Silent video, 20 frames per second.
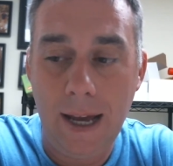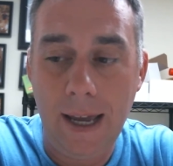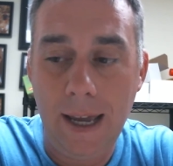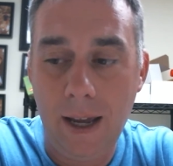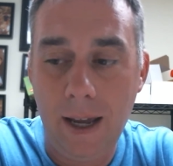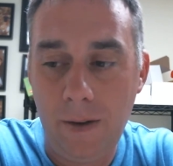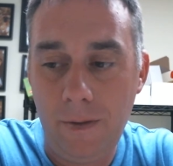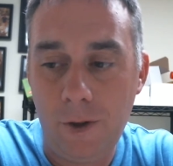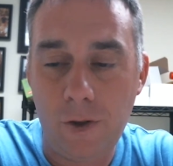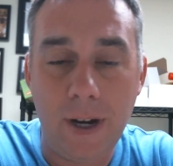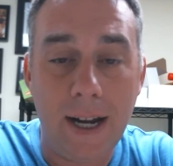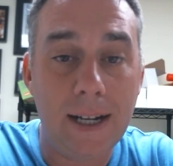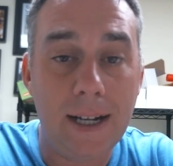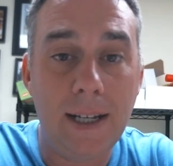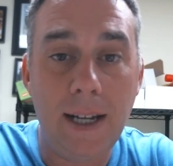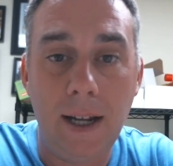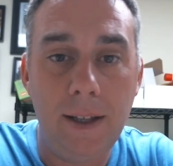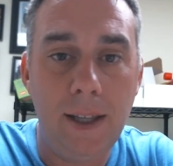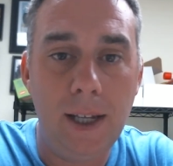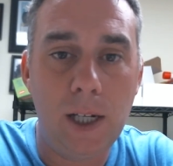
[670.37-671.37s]
I had
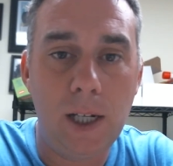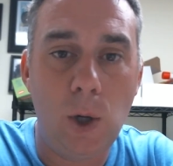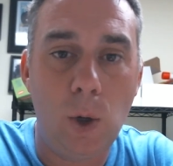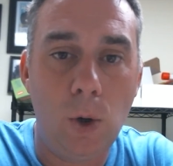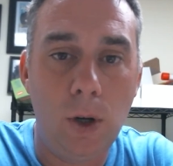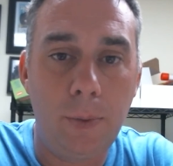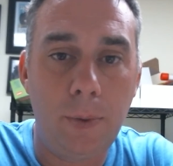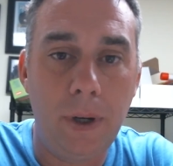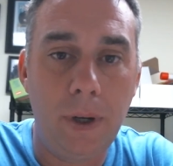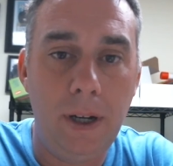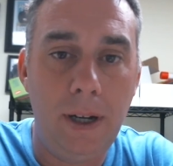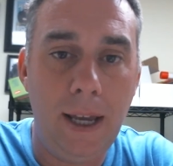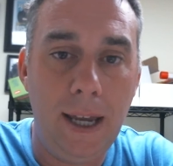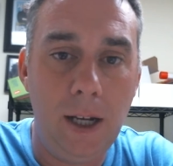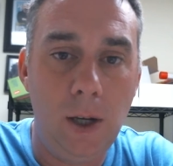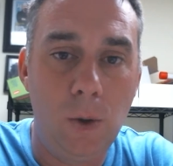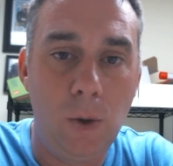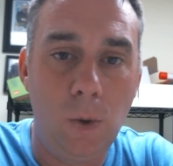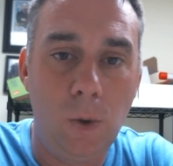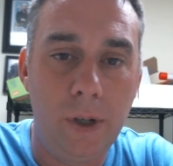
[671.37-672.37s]
tracked down their corporate
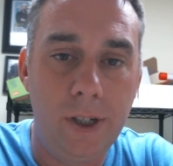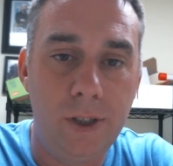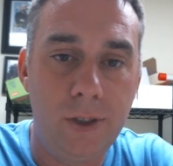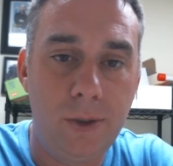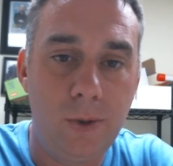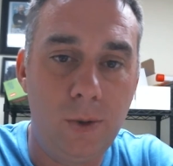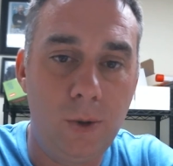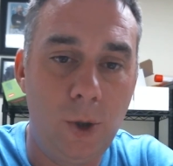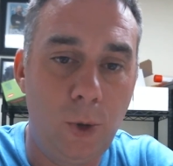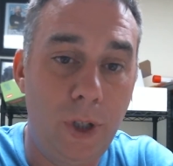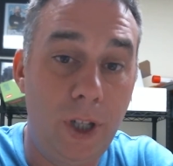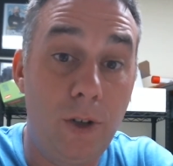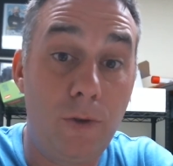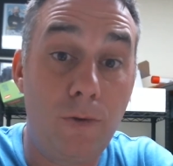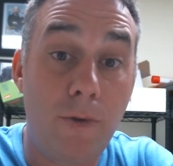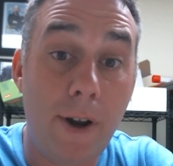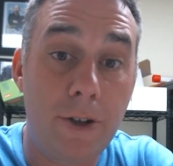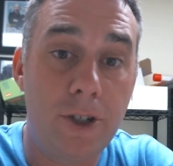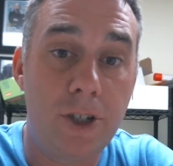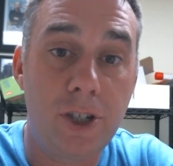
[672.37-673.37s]
headquarters or where they
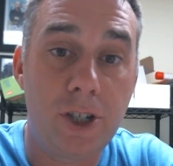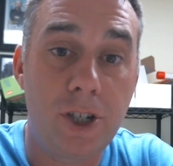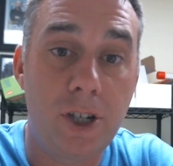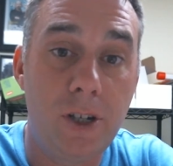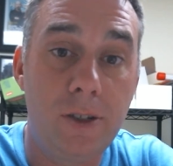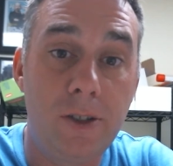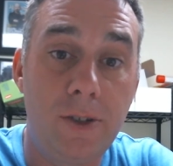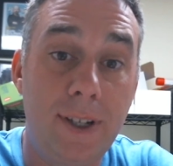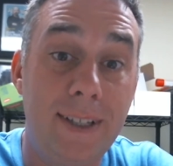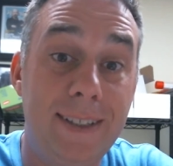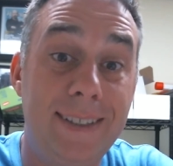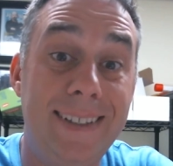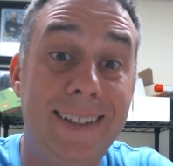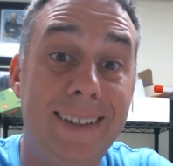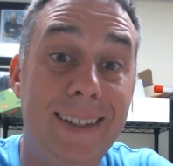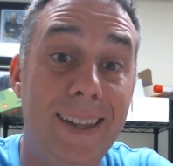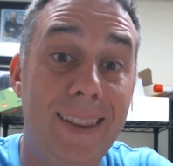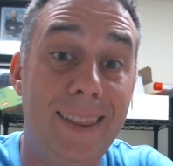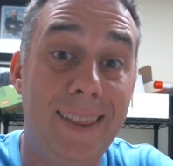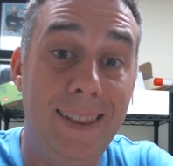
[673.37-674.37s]
registered, so I
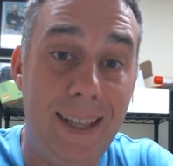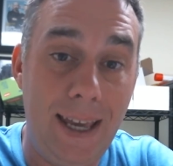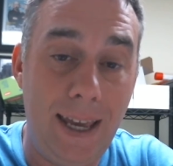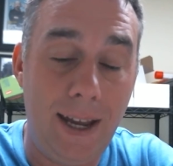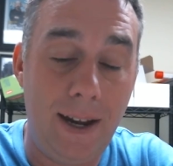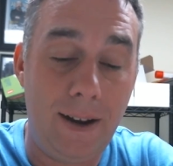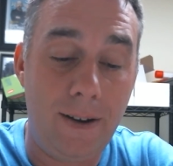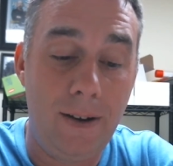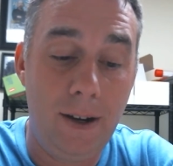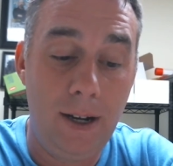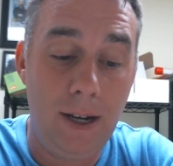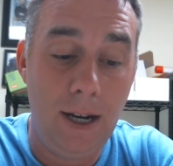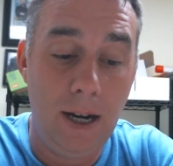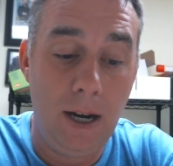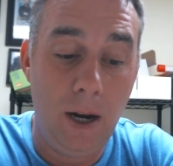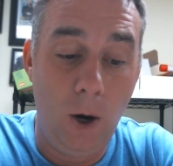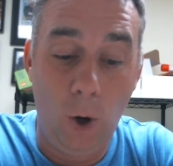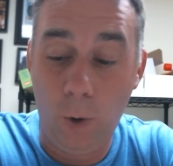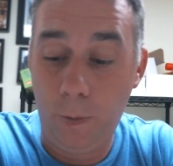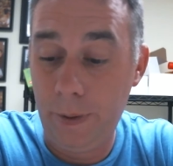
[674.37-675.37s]
sent it there
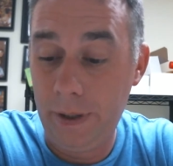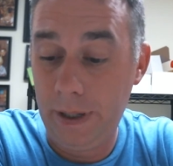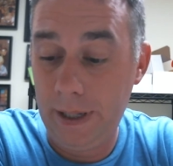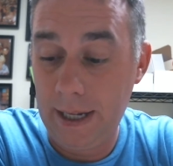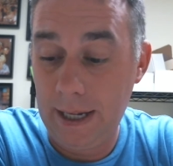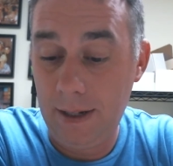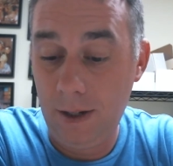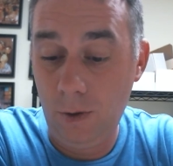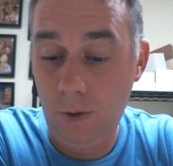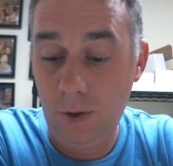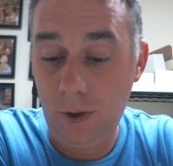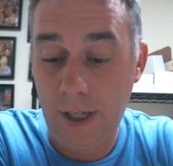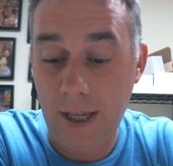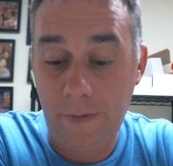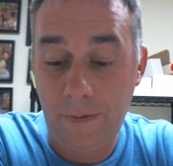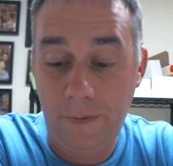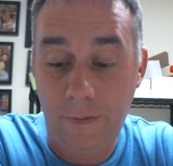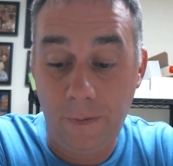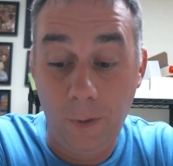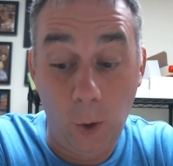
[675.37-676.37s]
hoping that it would
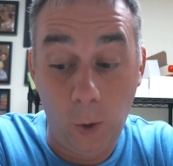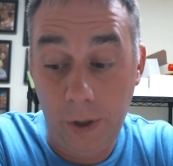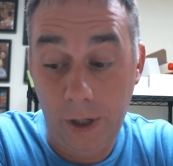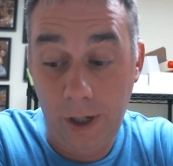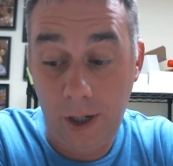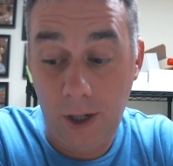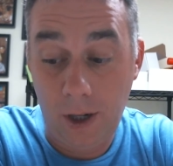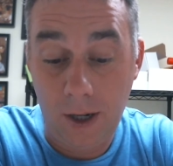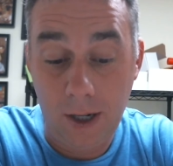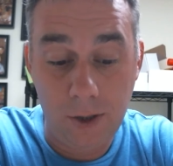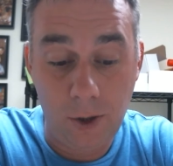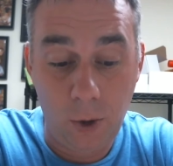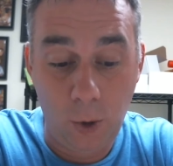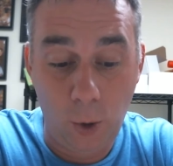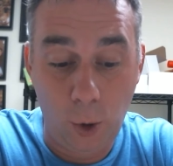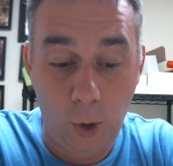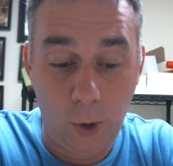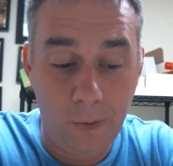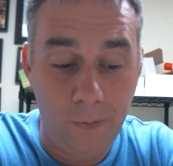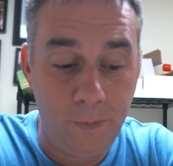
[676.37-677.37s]
get forwarded on
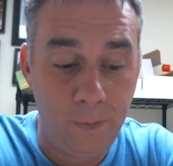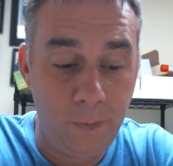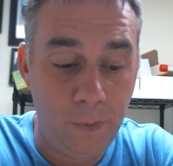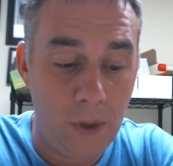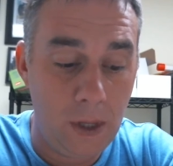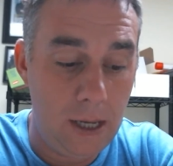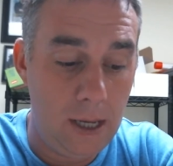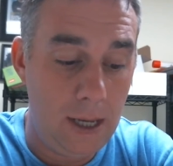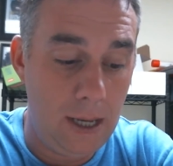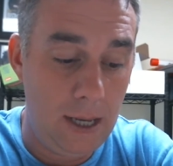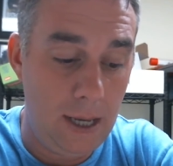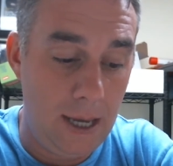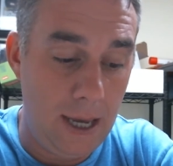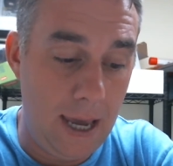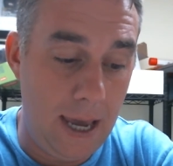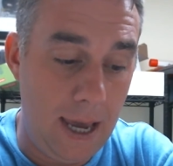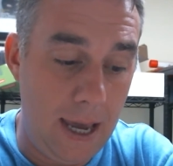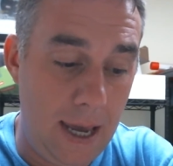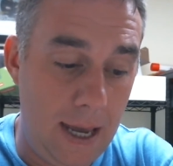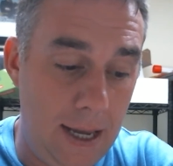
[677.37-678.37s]
to him.
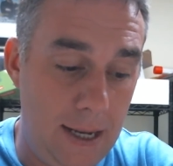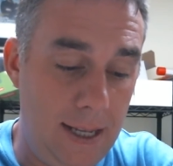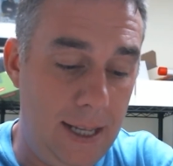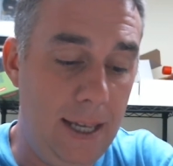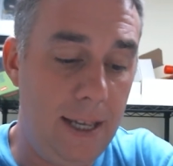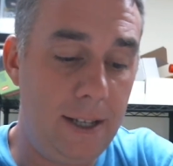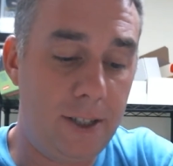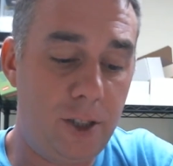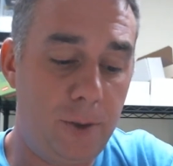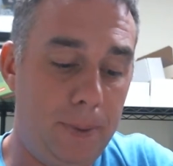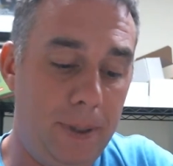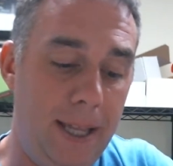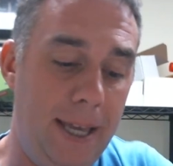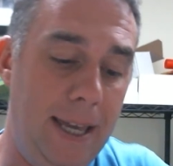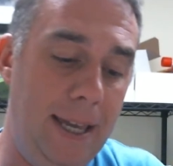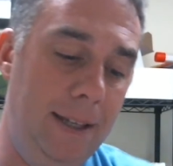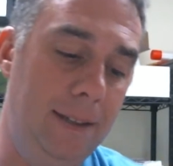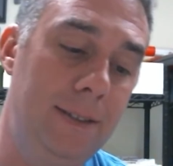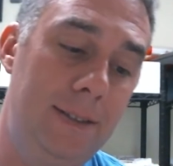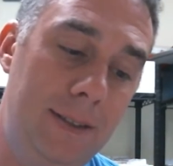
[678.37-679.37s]
And he
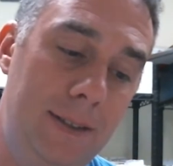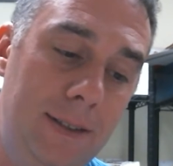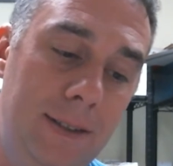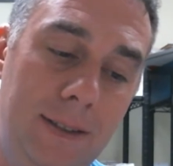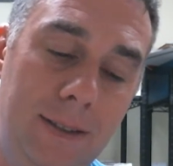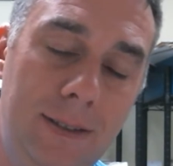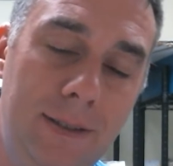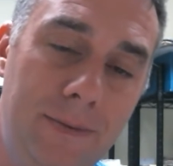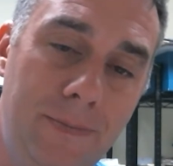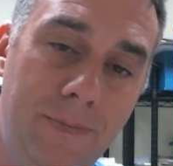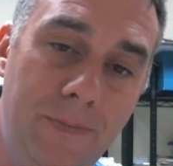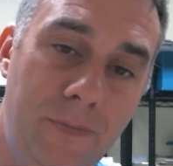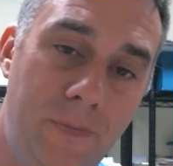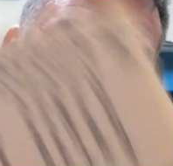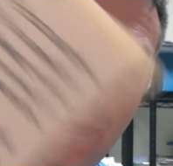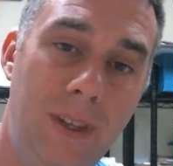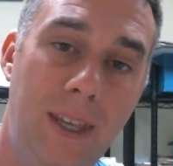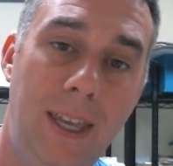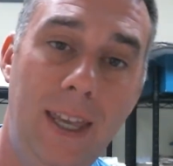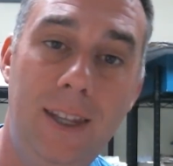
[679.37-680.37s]
explains
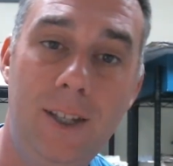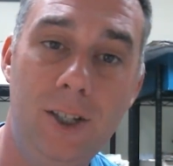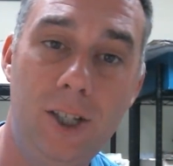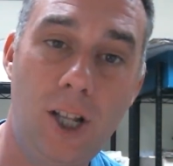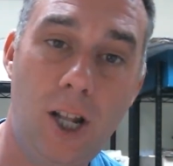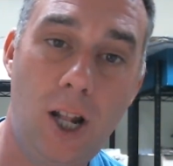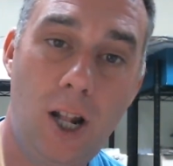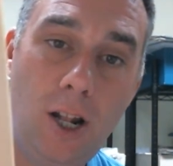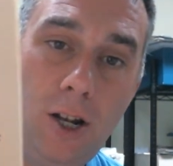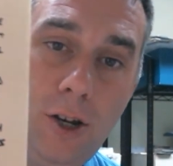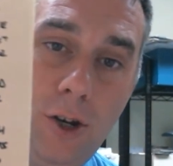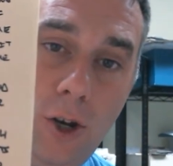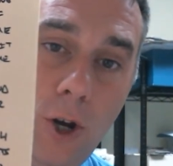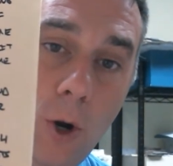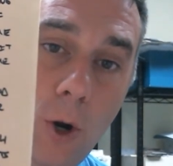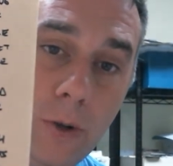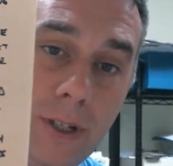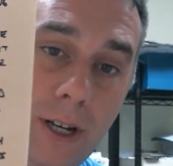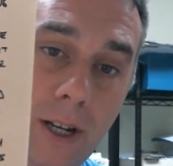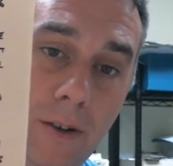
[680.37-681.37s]
in this
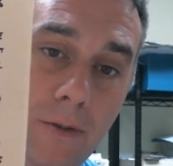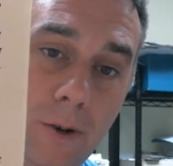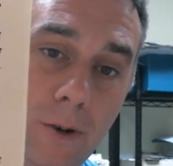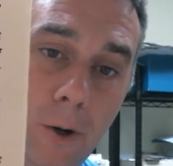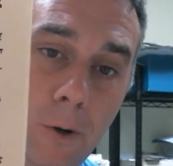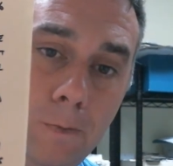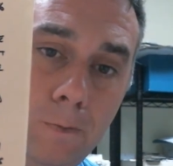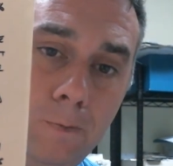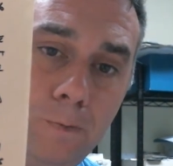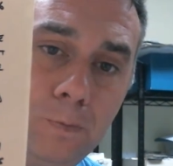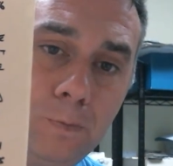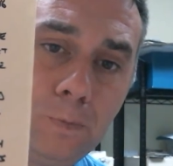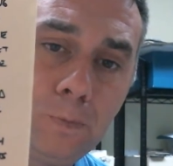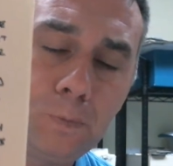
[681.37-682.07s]
note that he wrote